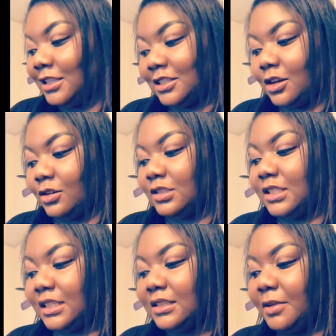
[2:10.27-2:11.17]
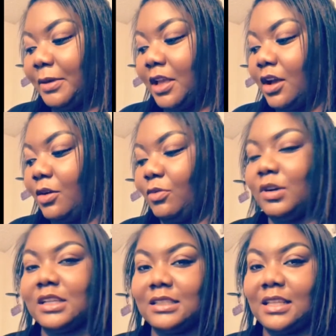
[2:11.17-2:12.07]
So 6 DPO
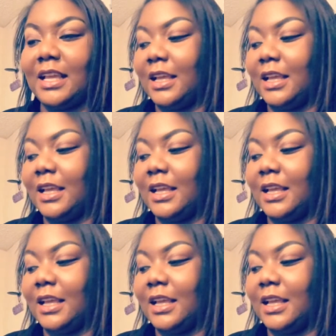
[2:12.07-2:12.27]
was